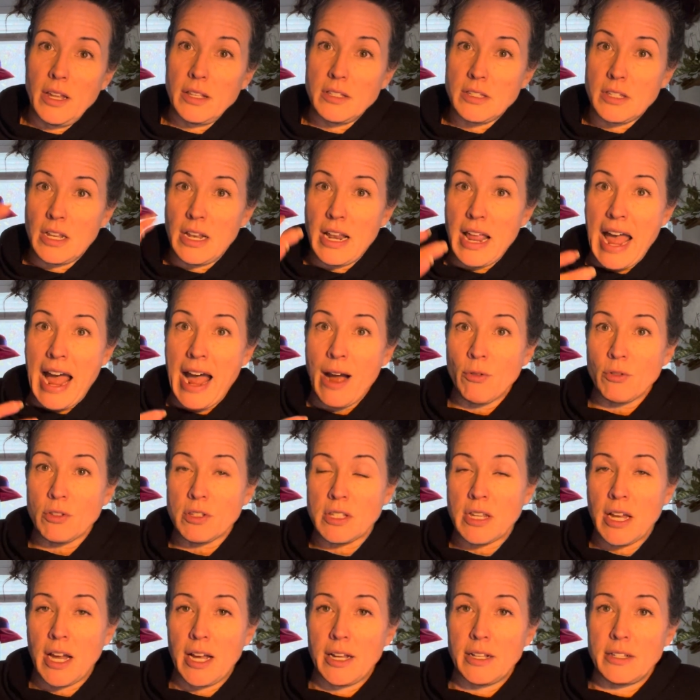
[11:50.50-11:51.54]
an
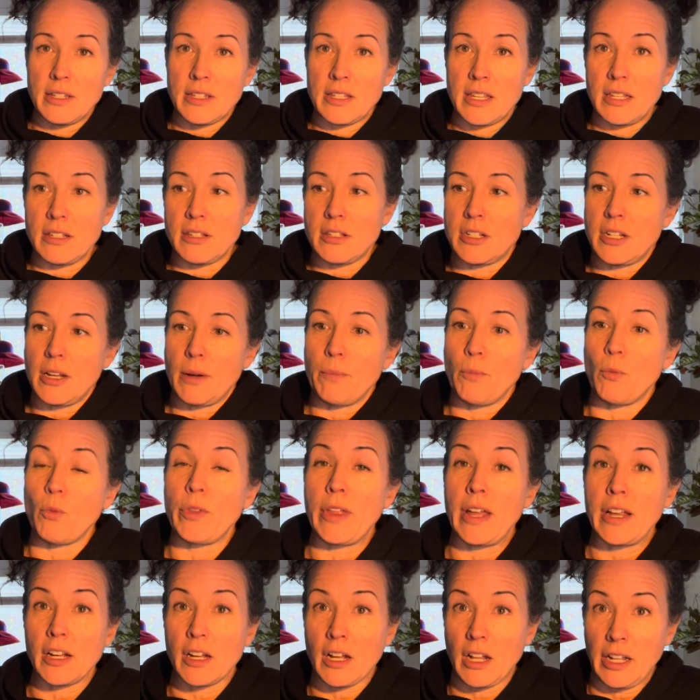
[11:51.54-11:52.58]
outside system
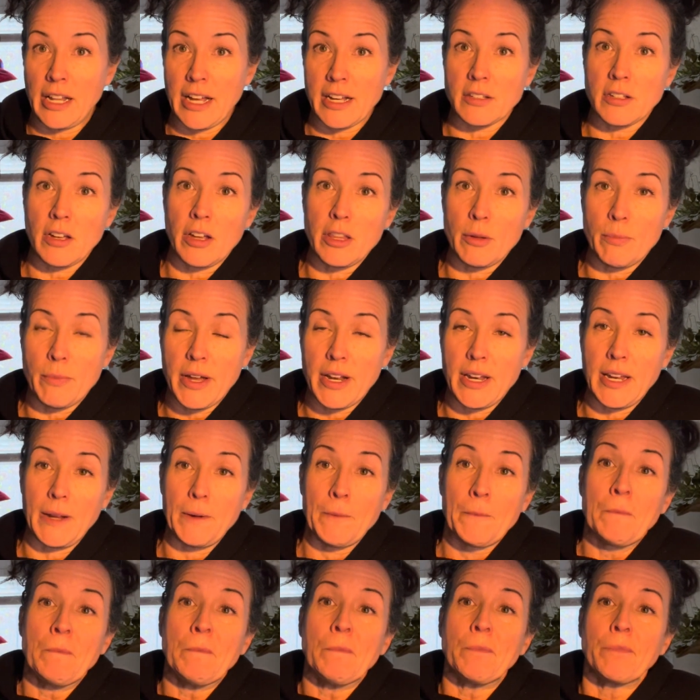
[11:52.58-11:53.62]
that collects all the money
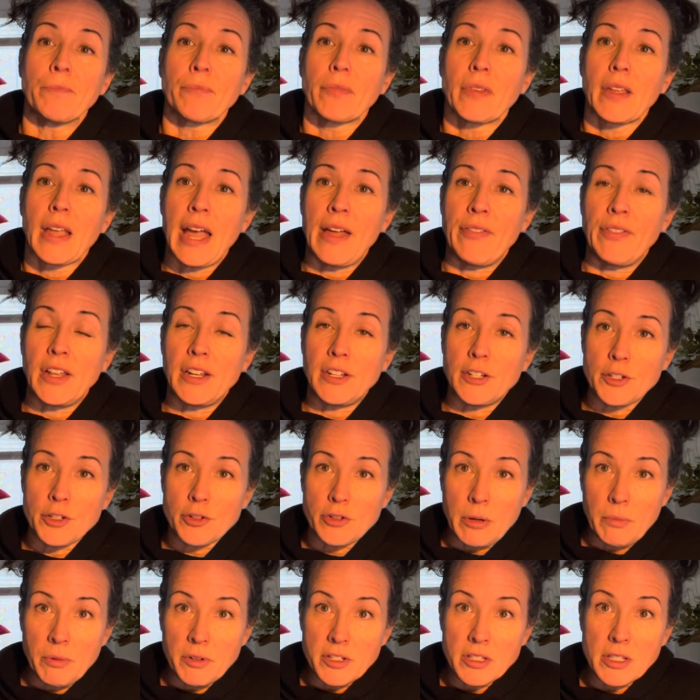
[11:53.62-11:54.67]
and then
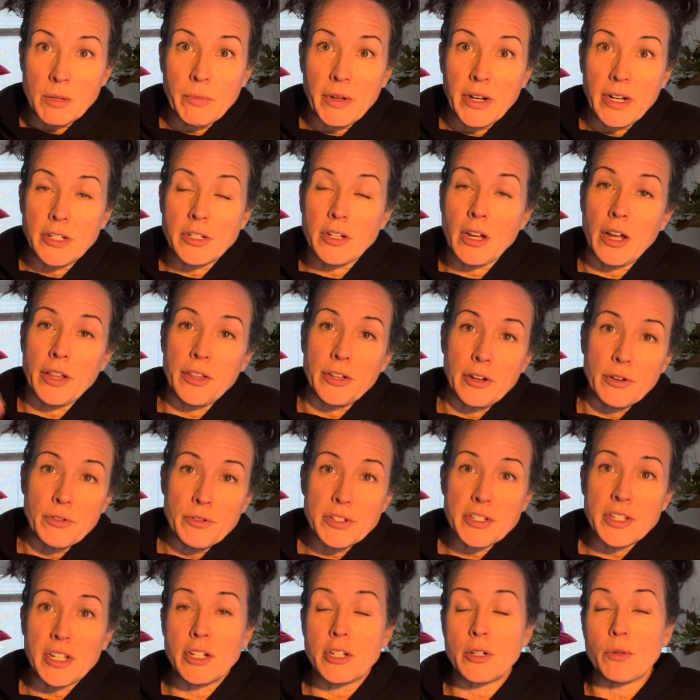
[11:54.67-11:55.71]
distributes the money to all the
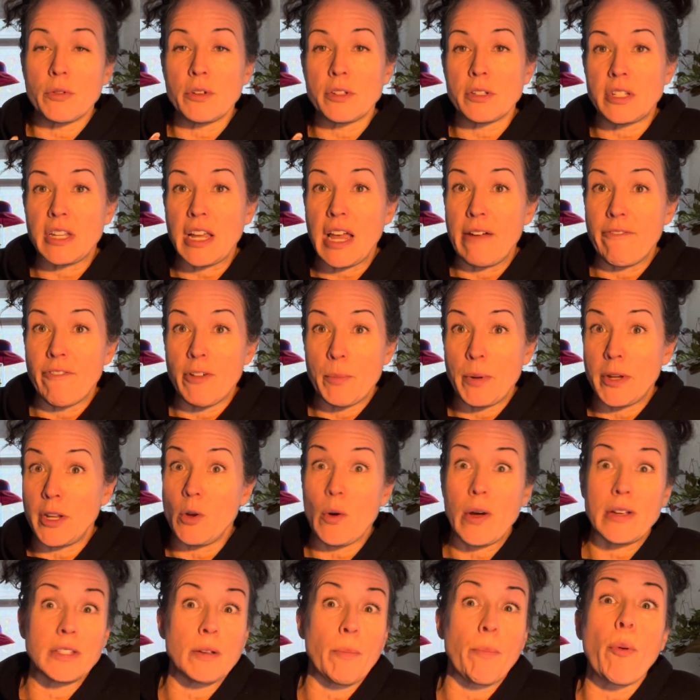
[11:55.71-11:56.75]
residuals to everybody who
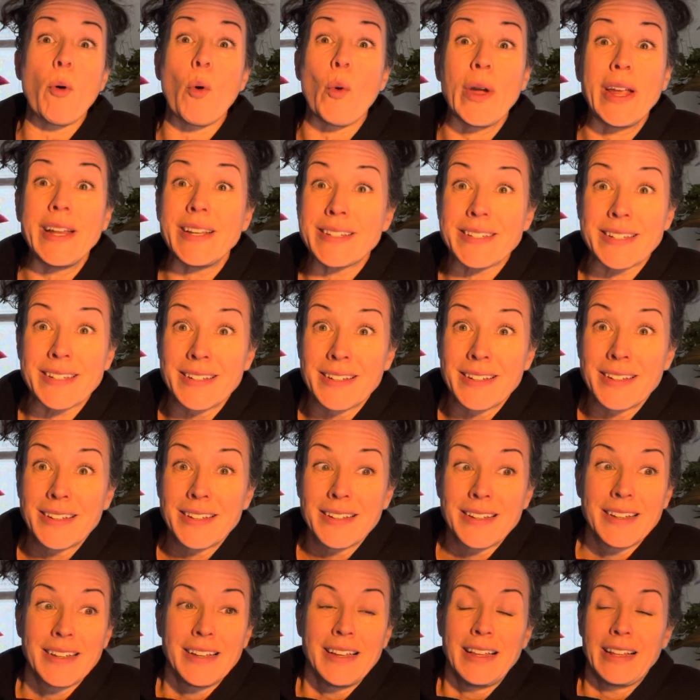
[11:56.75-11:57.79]
has a point.
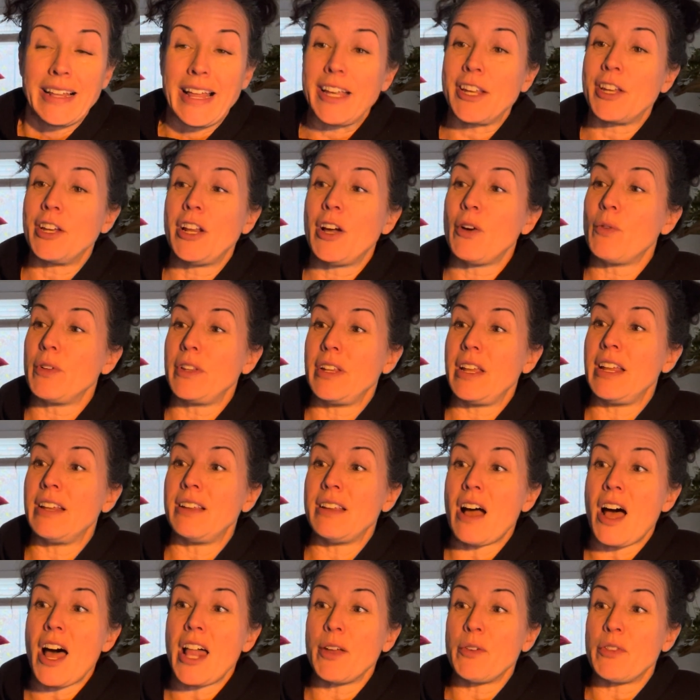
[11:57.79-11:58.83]
Like, you know, when in
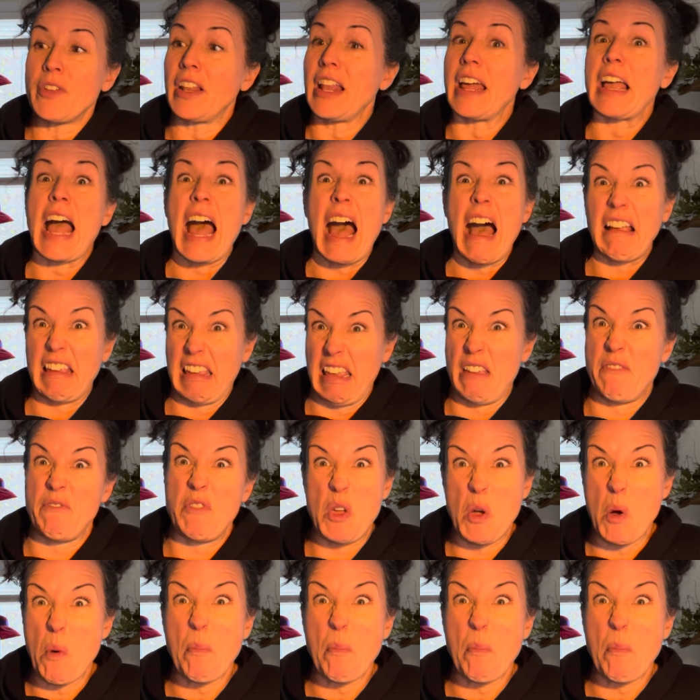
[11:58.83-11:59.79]
Hollywood, they're like, I'll give you a